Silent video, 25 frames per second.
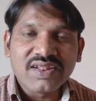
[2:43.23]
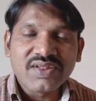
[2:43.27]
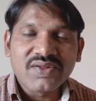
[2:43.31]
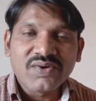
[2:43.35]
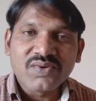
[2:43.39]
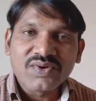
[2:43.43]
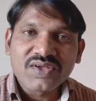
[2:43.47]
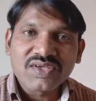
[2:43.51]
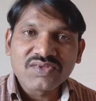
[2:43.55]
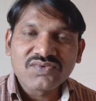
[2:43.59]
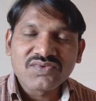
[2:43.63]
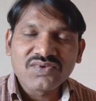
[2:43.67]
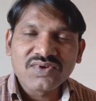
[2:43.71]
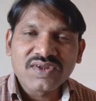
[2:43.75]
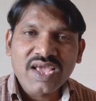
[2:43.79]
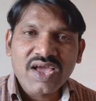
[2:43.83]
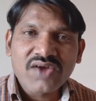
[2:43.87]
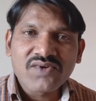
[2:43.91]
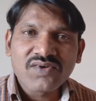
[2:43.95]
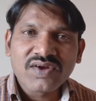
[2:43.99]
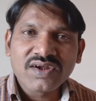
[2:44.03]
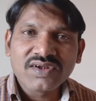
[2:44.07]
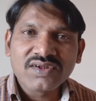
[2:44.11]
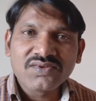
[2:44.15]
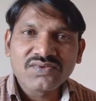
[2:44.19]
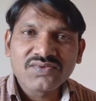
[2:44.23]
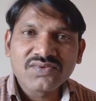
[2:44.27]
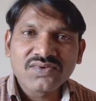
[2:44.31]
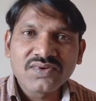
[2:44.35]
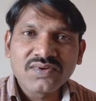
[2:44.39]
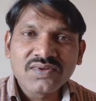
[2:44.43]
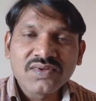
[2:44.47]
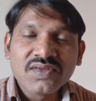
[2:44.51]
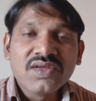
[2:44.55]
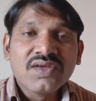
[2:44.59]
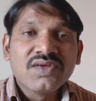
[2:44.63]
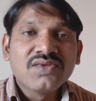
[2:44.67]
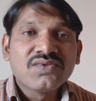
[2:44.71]
Okay student, have you understood?
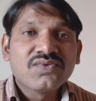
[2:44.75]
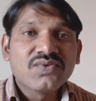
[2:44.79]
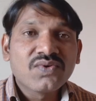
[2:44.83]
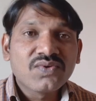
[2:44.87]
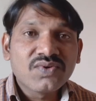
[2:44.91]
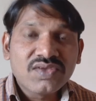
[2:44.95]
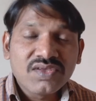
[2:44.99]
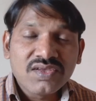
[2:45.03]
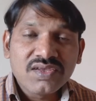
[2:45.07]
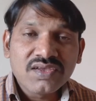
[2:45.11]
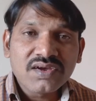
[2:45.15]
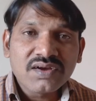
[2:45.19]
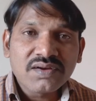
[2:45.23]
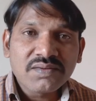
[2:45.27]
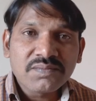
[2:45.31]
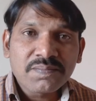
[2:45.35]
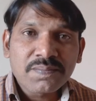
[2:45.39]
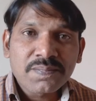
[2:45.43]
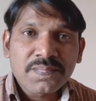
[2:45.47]
So here